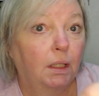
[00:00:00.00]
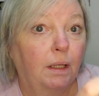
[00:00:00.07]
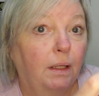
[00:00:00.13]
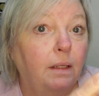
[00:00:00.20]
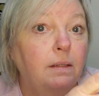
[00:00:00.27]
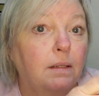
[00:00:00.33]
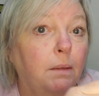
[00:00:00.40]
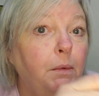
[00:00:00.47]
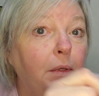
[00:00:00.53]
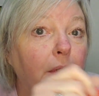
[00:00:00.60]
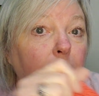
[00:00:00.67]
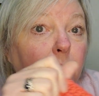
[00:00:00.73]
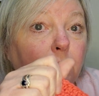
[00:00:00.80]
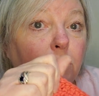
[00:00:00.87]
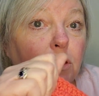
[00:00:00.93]
these some of these
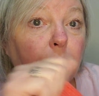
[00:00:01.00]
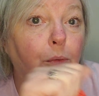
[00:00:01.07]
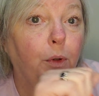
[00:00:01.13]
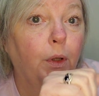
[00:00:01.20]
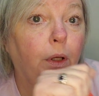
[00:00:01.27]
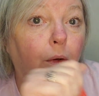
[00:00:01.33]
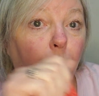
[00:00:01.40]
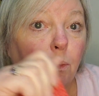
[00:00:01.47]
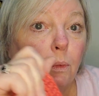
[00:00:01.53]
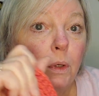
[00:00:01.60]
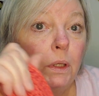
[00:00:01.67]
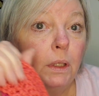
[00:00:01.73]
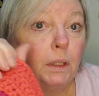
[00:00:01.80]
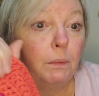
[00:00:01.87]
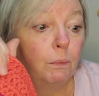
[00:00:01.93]
will just be like
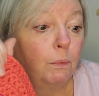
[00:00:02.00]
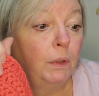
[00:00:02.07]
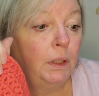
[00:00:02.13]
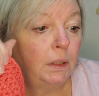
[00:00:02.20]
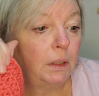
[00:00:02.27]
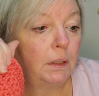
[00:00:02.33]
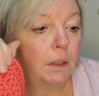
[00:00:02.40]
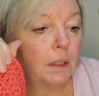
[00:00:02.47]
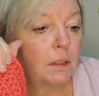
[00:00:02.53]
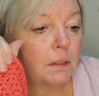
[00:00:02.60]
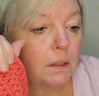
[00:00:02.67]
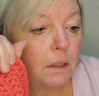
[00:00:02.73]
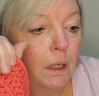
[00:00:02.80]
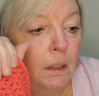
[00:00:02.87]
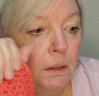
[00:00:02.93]
really, really nice
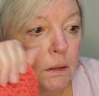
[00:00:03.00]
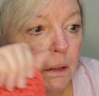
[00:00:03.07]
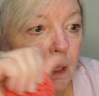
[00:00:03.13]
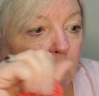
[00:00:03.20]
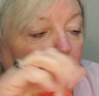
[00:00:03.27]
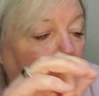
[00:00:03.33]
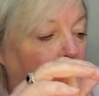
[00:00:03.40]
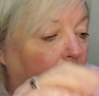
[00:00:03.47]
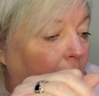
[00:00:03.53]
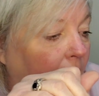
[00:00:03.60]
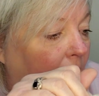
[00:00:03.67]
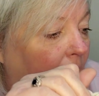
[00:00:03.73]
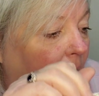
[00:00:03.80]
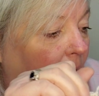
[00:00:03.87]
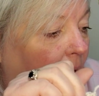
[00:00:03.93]
yarn, I think.
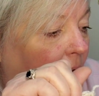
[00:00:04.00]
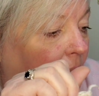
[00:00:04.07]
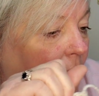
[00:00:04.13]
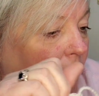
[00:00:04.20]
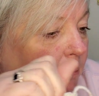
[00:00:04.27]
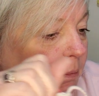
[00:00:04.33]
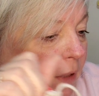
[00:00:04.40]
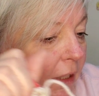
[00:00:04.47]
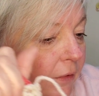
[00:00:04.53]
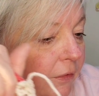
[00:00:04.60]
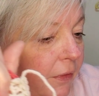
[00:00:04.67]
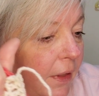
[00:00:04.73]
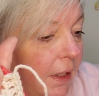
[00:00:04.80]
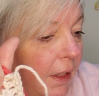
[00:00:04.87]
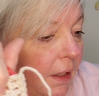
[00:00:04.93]
Um, if
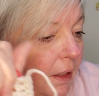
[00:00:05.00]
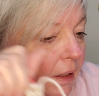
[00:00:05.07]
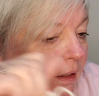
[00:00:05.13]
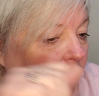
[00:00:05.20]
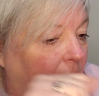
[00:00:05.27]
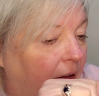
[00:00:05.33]
they